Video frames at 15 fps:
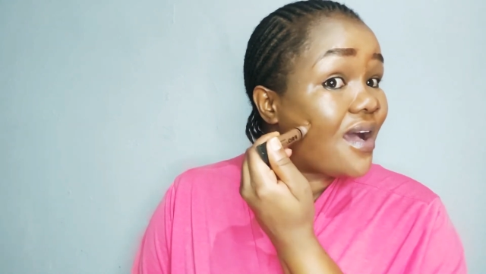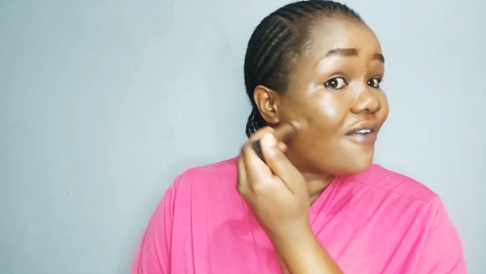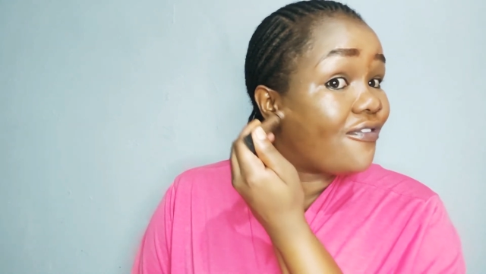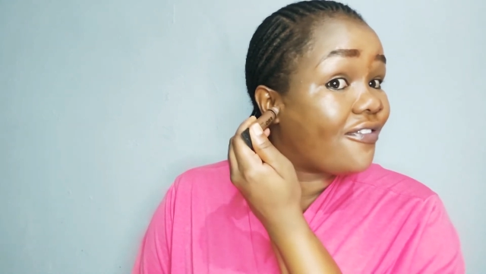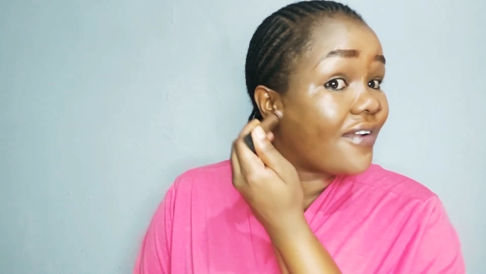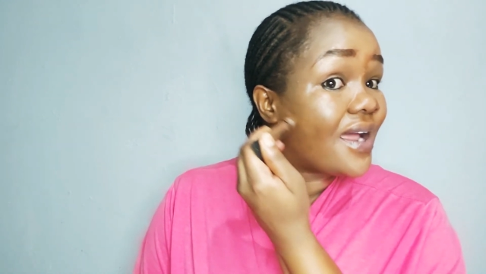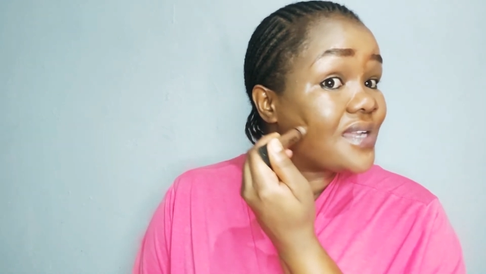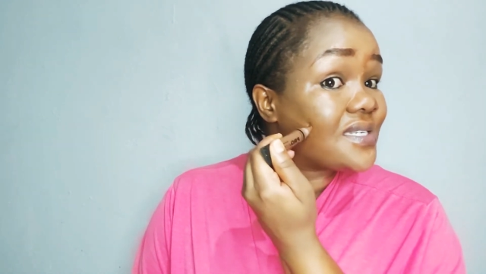
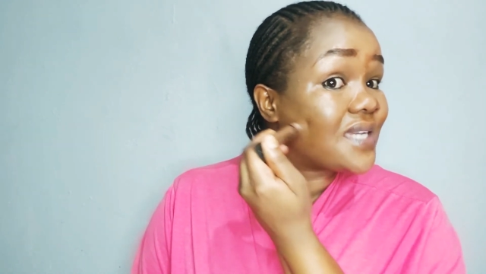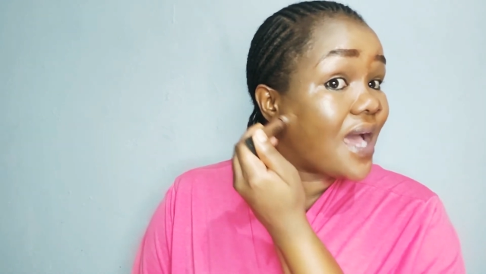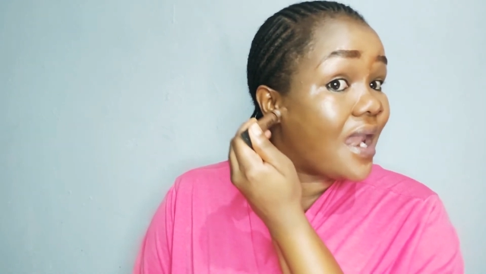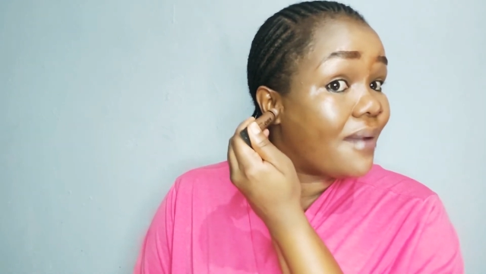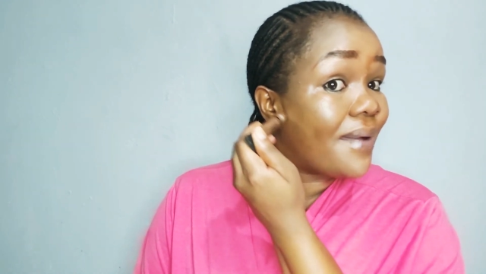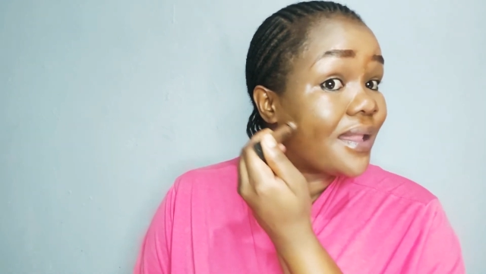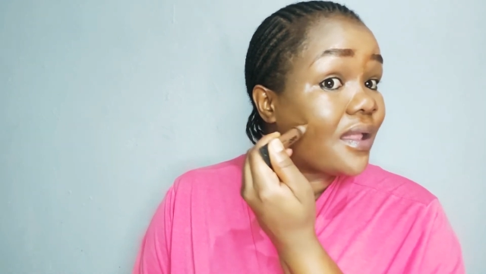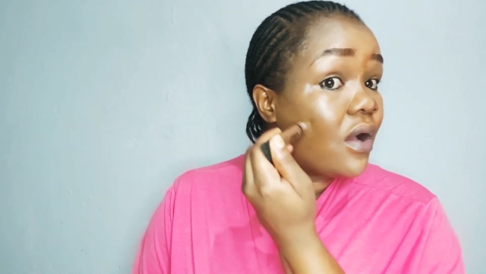
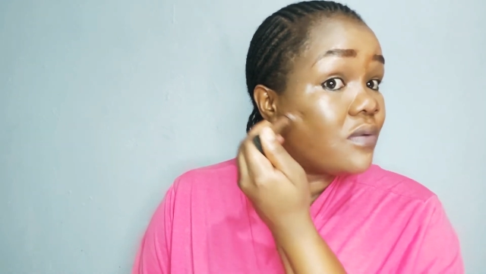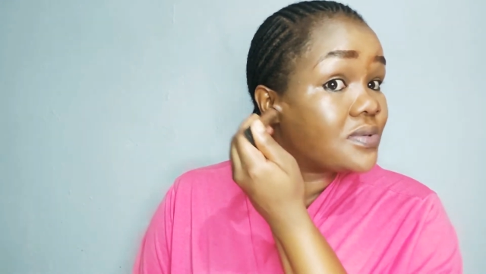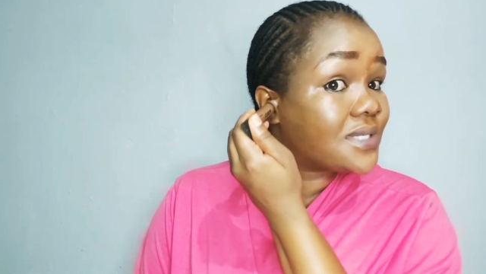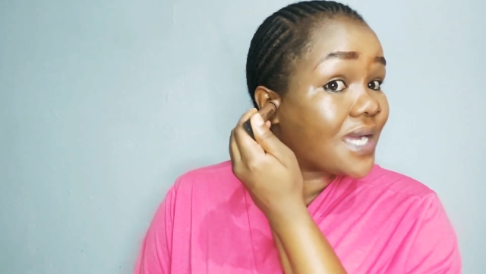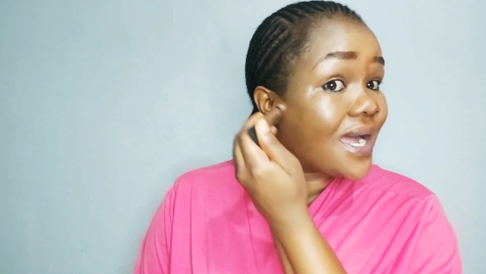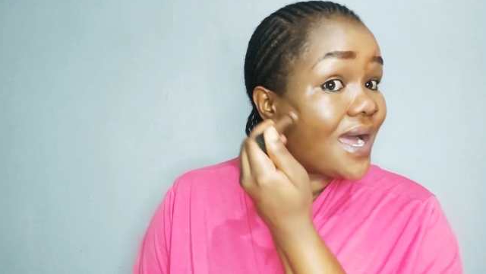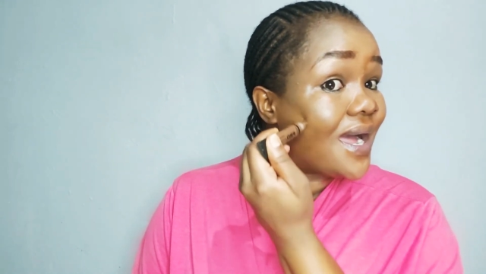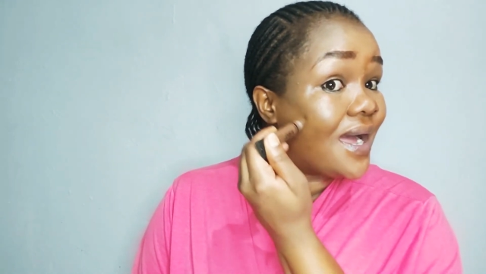
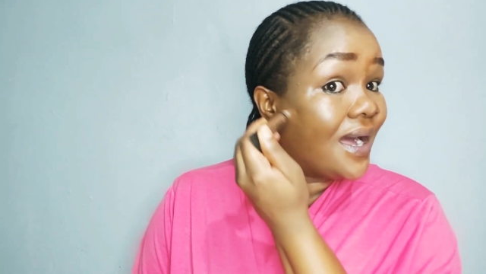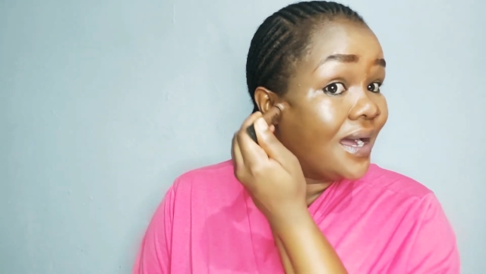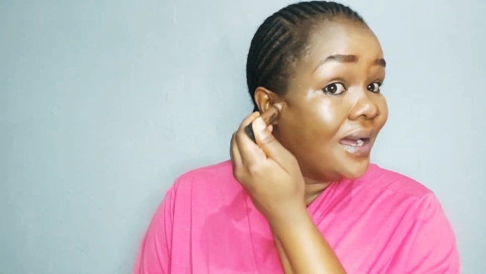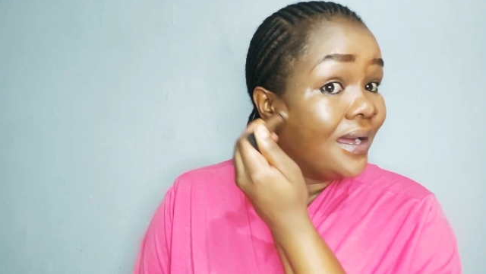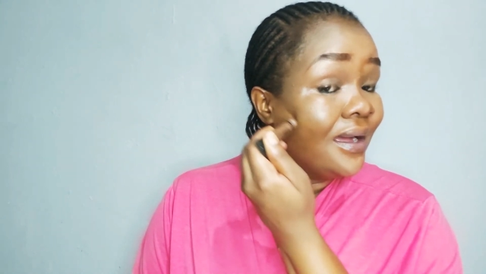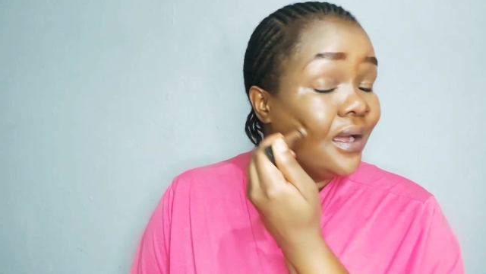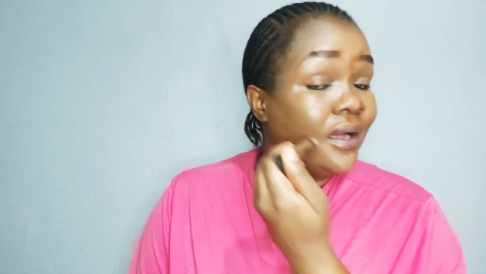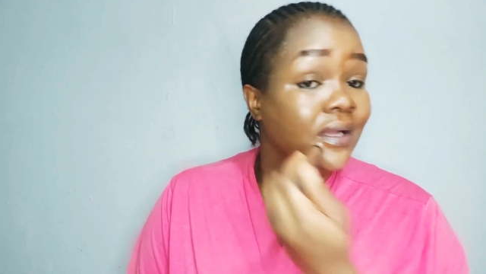Frontal,
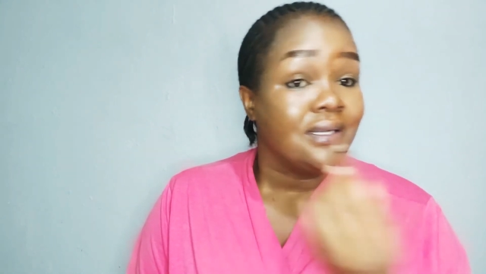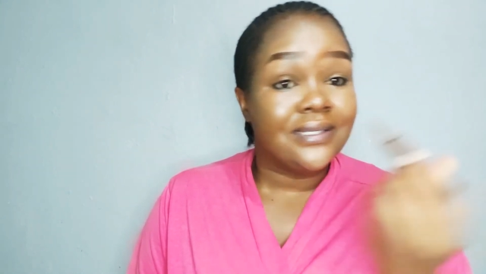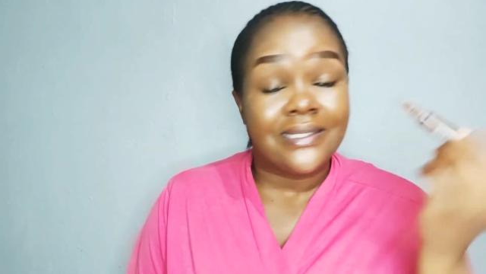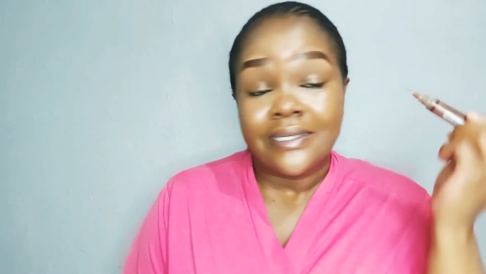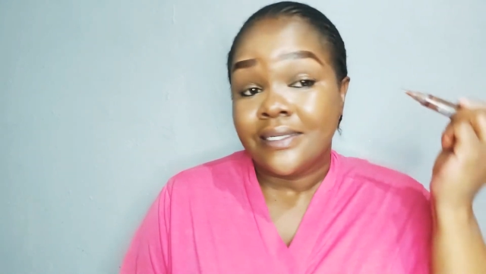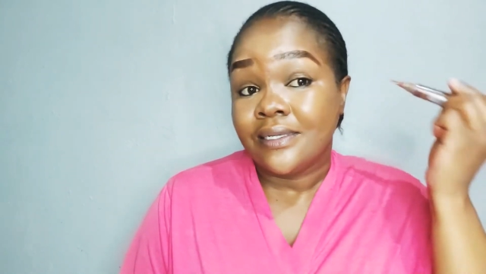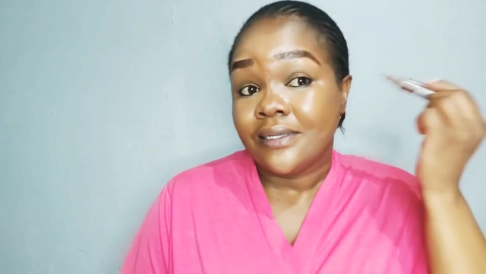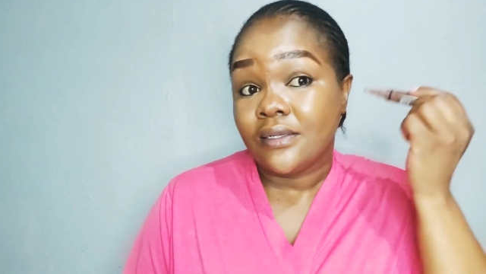
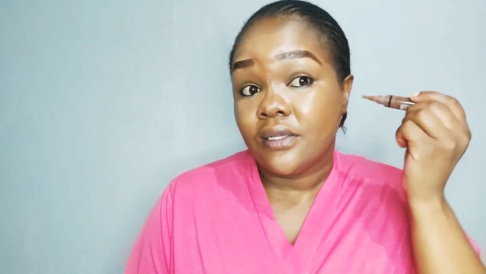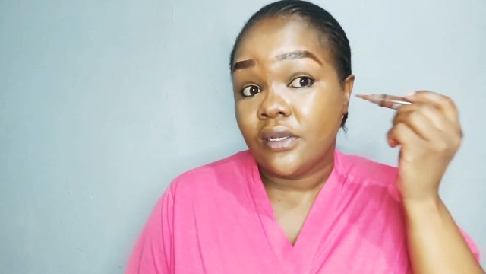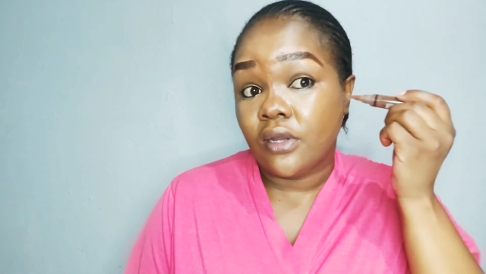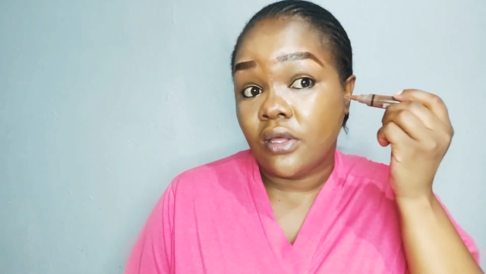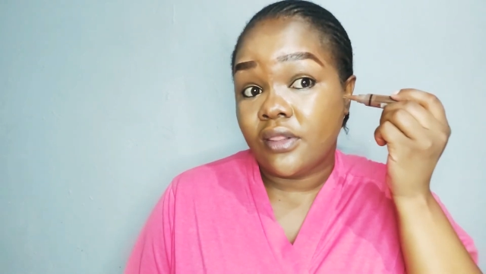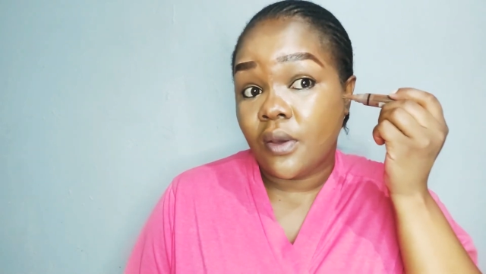you know,